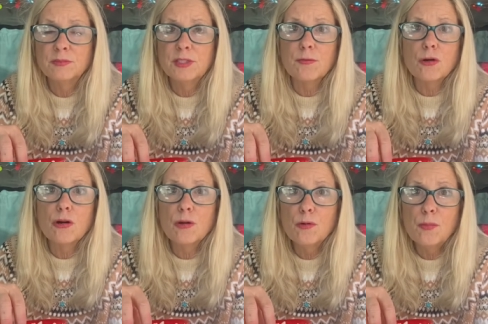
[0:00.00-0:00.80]
They have
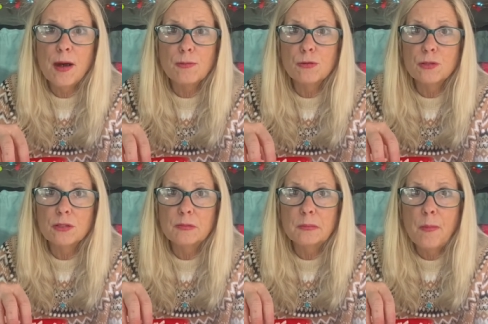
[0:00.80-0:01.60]
caramel
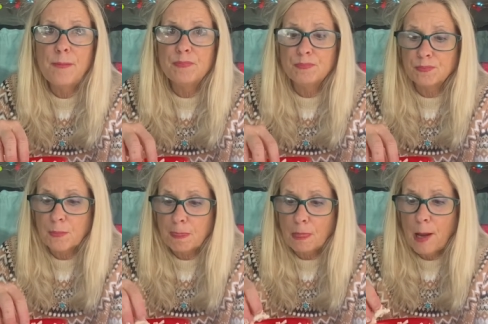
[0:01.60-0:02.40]
popcorn.
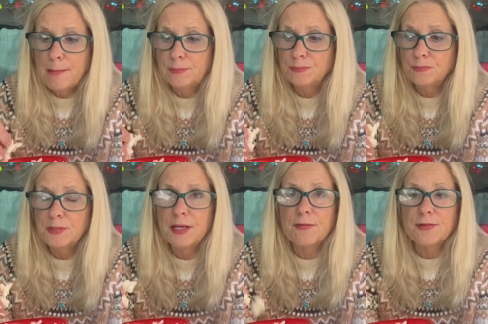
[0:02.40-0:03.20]

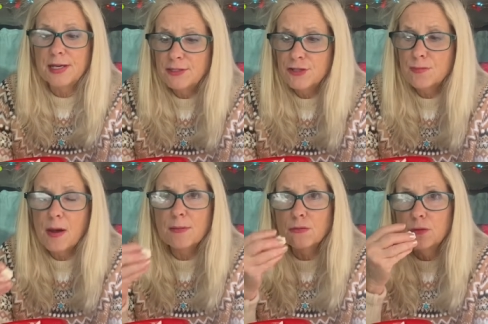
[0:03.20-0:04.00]
They have Cajun
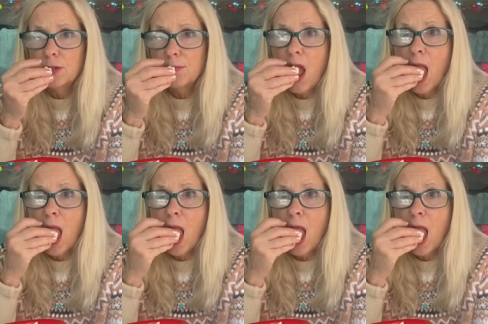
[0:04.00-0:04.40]
popcorn.